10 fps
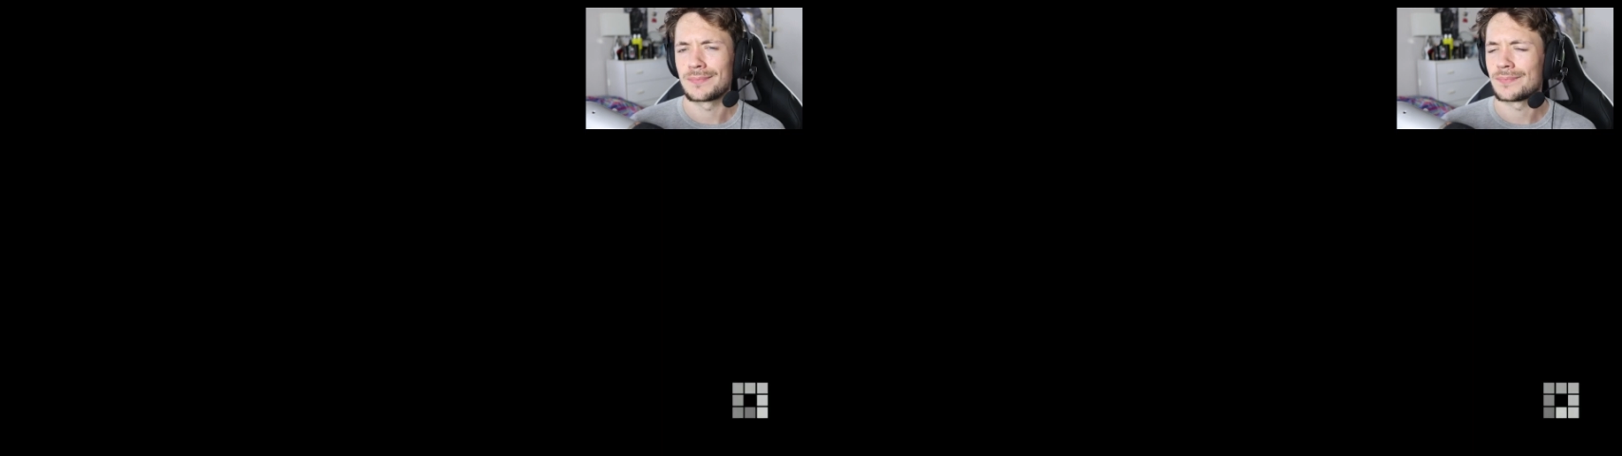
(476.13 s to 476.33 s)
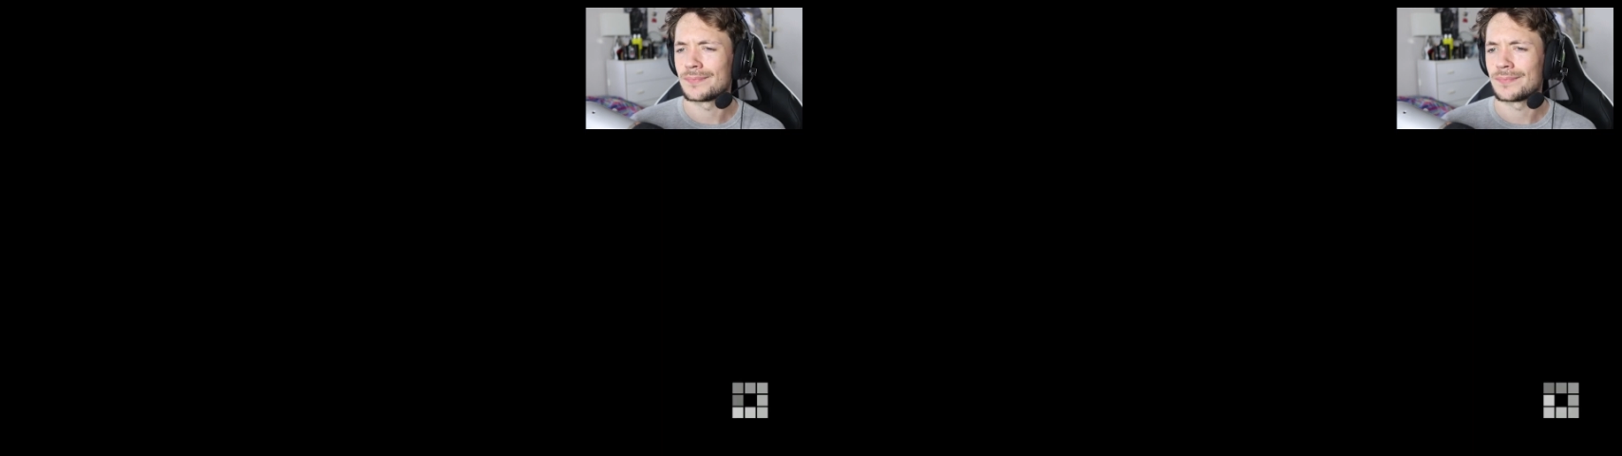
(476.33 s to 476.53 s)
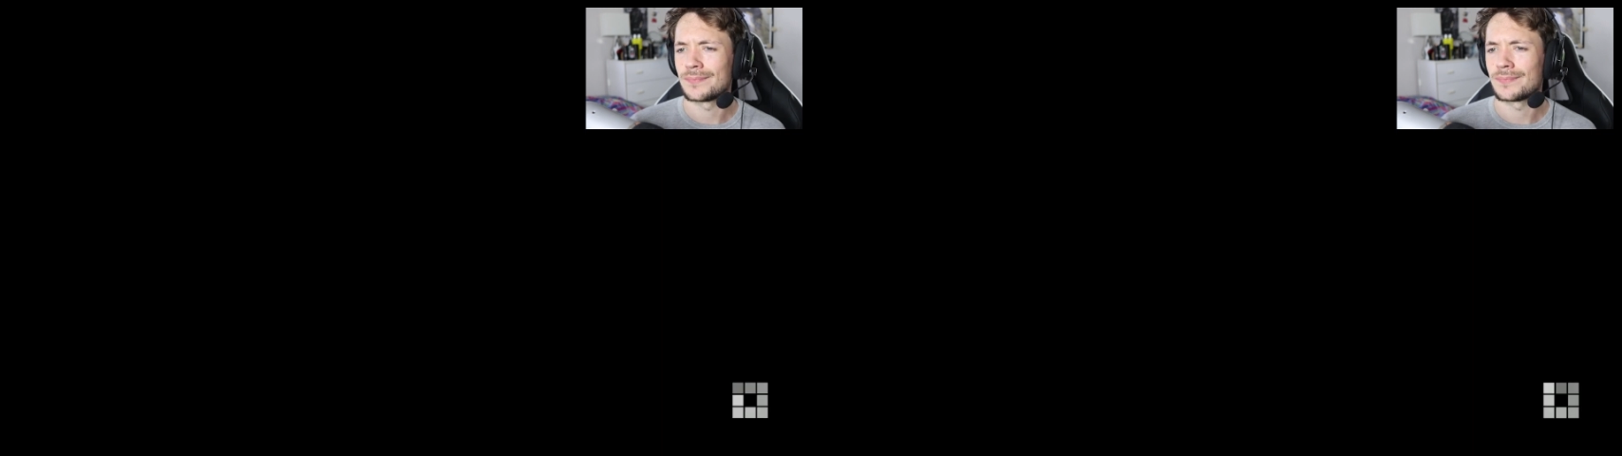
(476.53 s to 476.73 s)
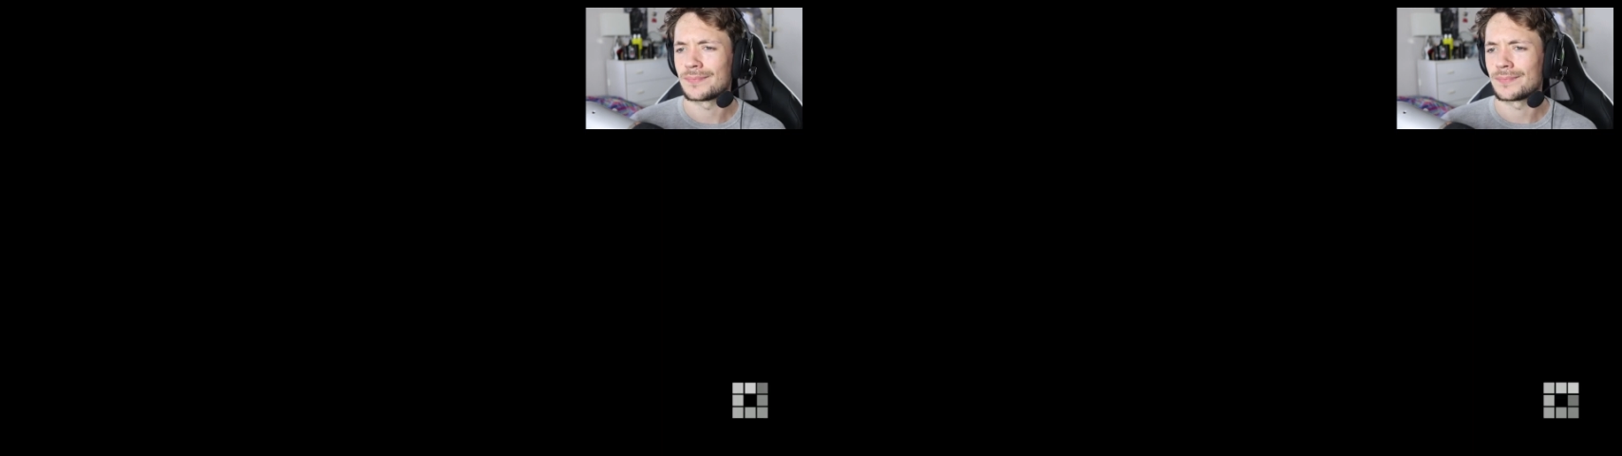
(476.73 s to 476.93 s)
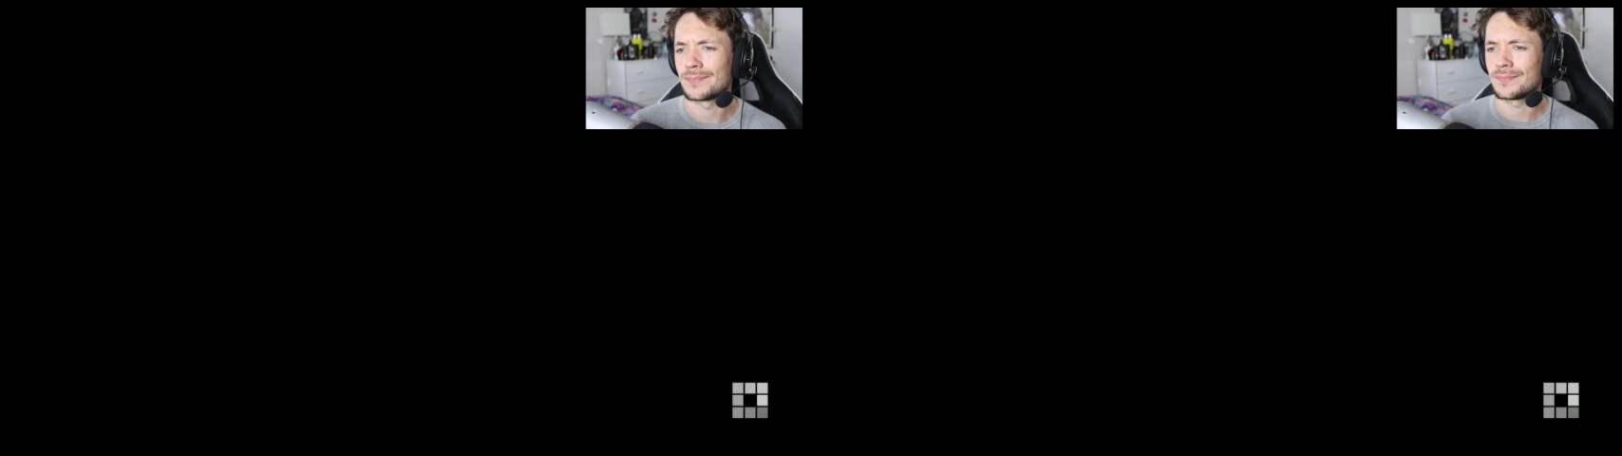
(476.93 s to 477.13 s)

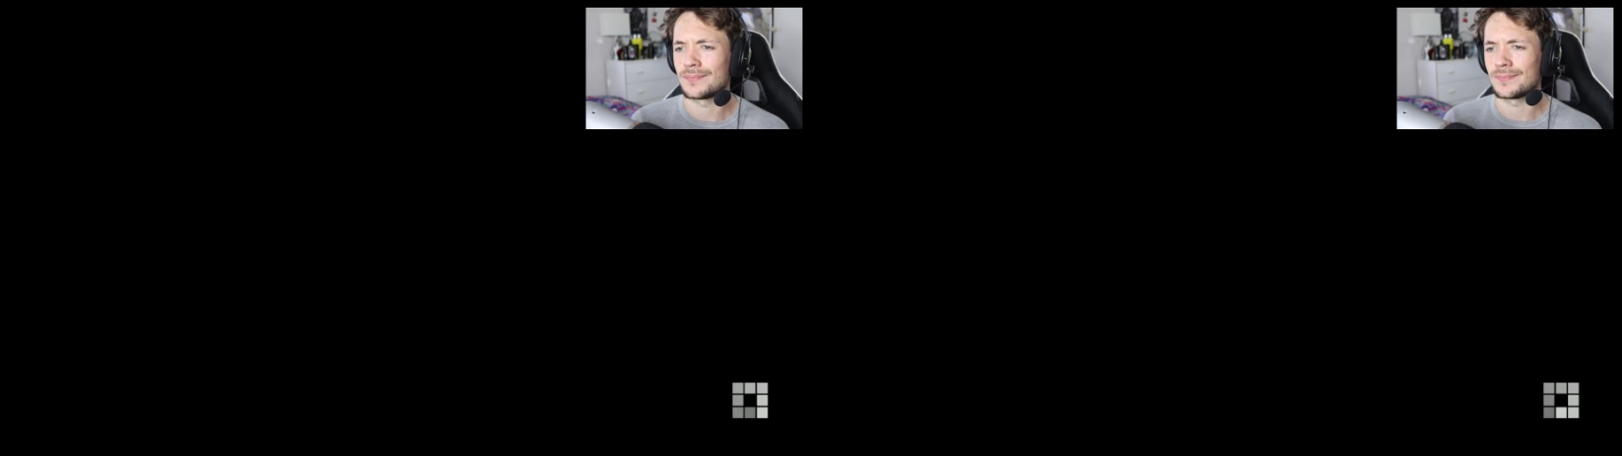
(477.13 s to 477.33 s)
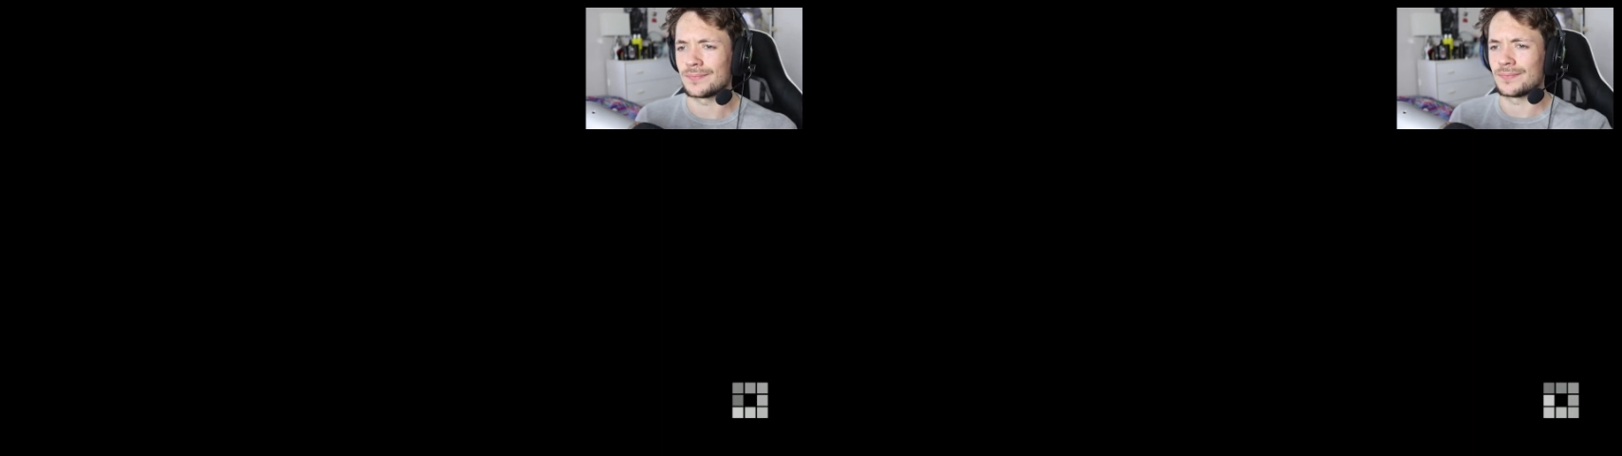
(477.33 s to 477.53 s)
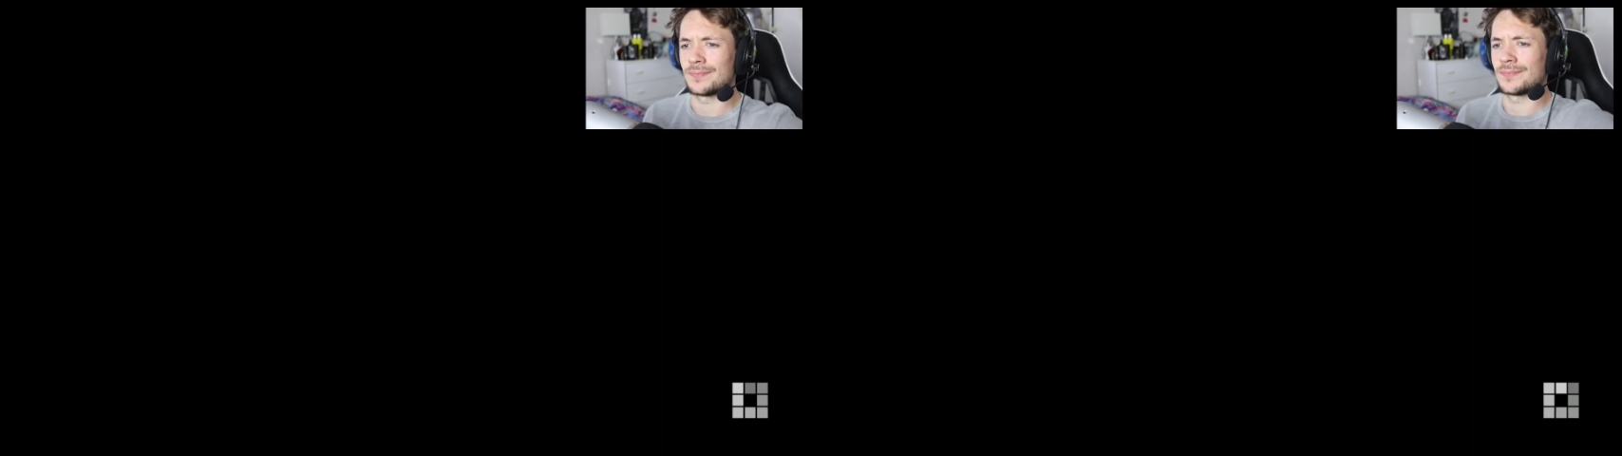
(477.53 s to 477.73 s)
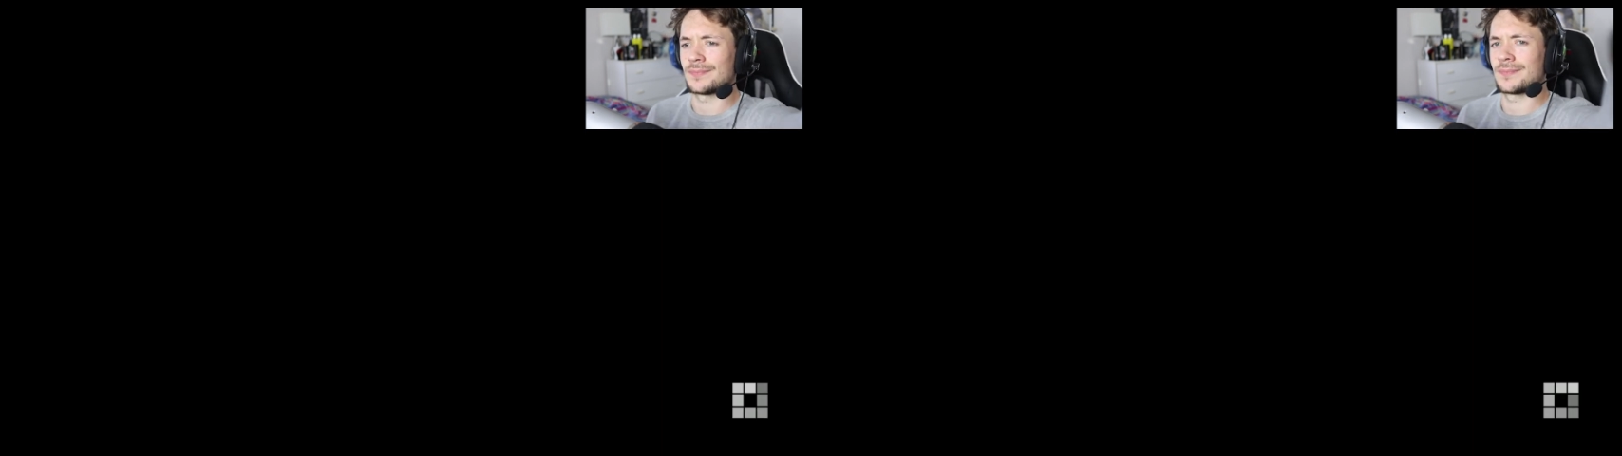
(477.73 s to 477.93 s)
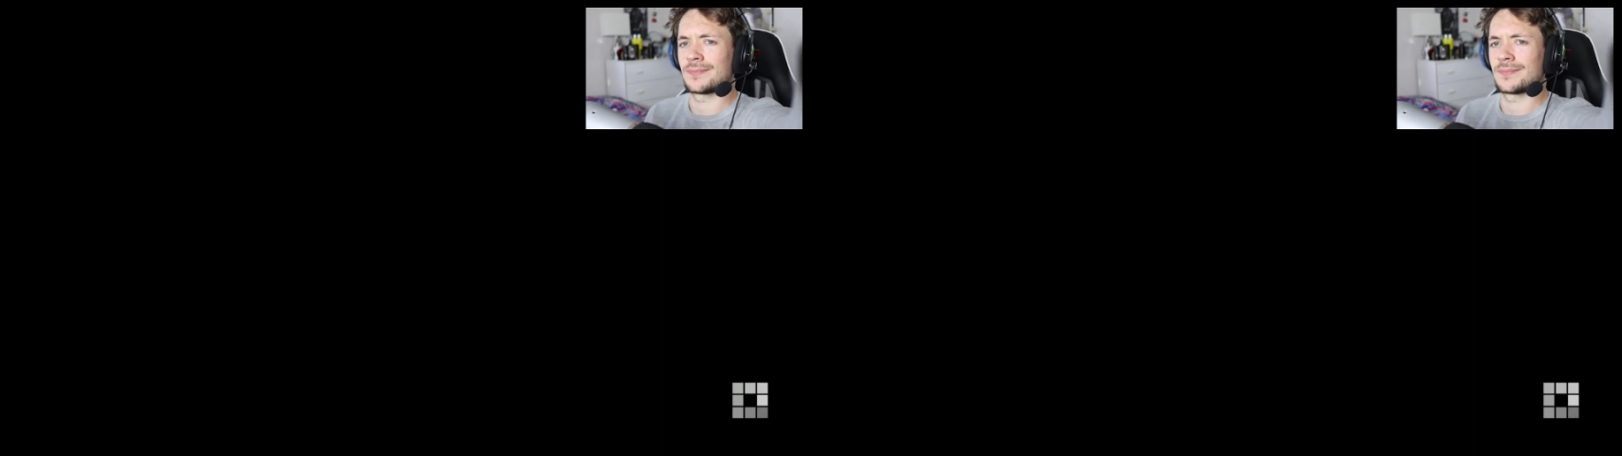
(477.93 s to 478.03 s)
[no speech]